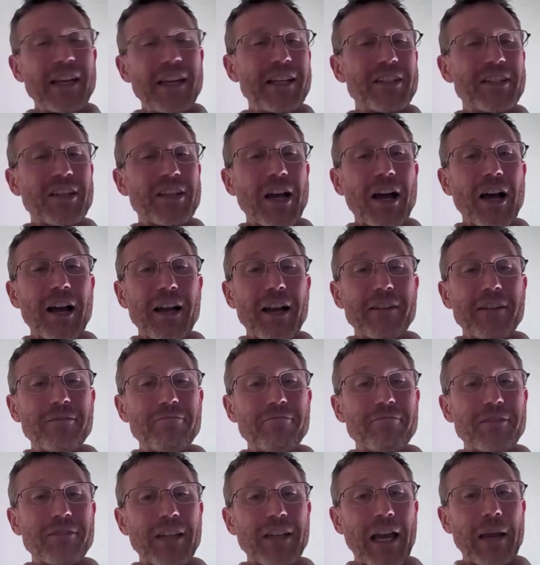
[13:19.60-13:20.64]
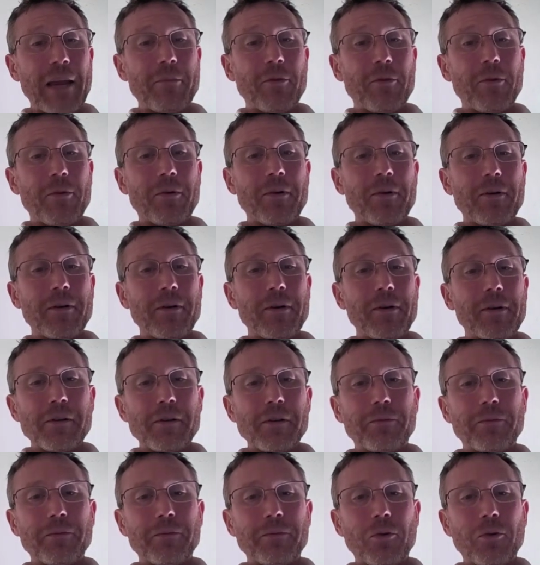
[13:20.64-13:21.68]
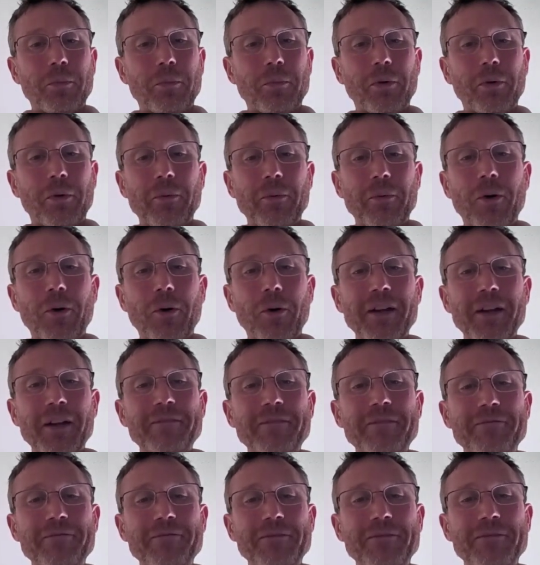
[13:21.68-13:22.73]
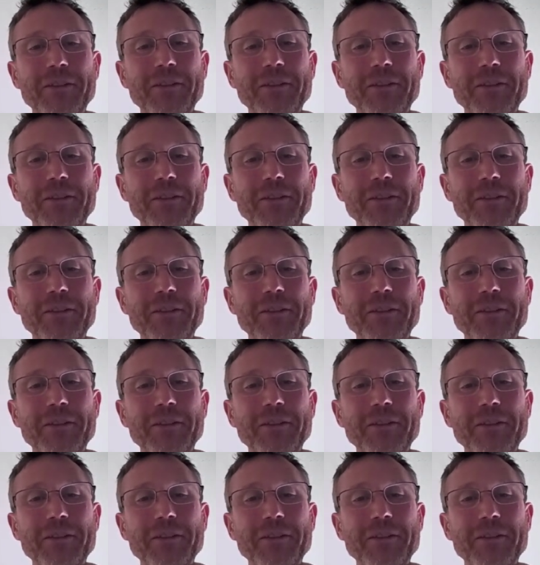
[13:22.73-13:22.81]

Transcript: It's at table 4.1.